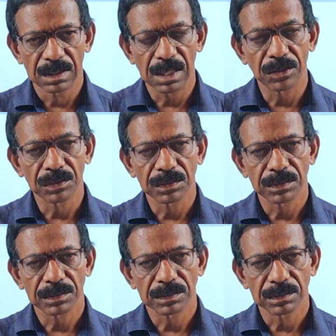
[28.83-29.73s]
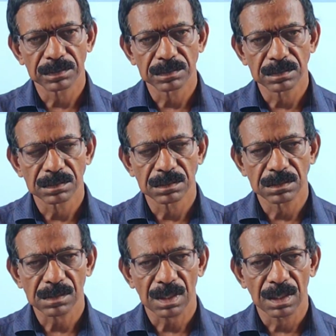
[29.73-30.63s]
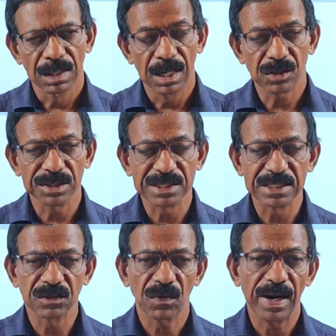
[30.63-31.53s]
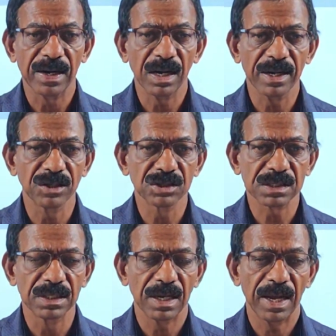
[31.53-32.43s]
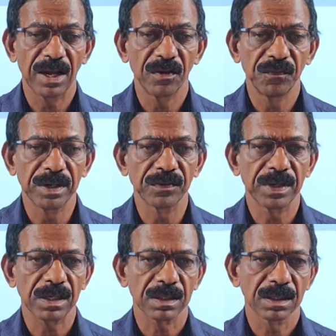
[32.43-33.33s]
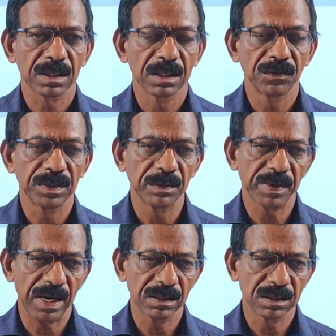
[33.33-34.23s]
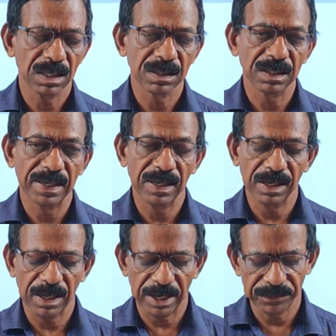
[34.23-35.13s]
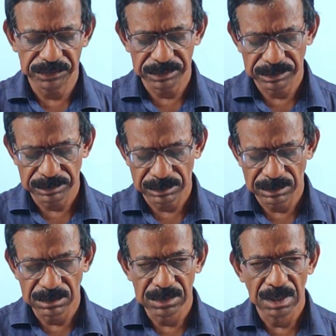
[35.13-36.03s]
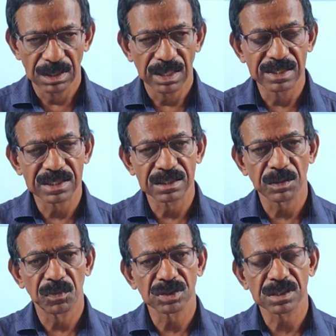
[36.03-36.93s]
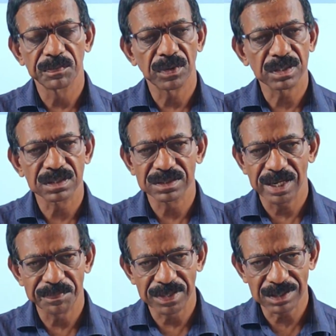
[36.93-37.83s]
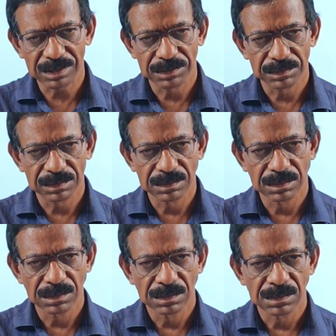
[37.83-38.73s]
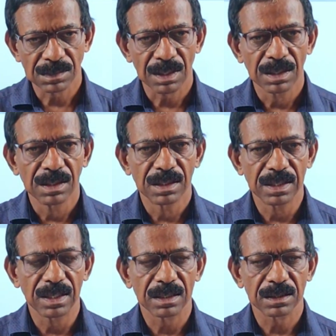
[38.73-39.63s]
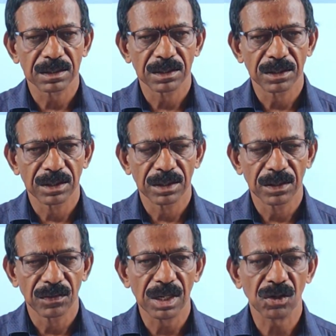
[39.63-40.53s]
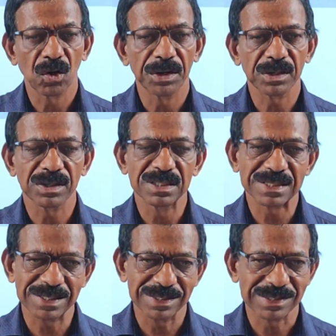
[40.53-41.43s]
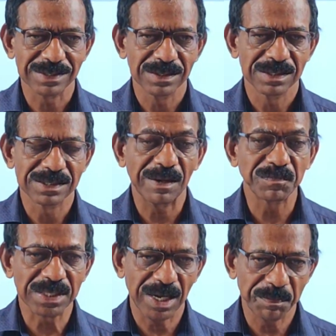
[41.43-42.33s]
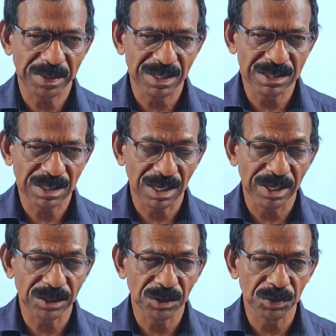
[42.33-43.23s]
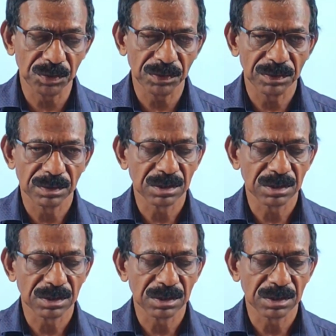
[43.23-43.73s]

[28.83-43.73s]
Now, electronics is widely used in everywhere, every branch and in daily life. Hence it is the most important chapter. Here we are going to discuss some questions related to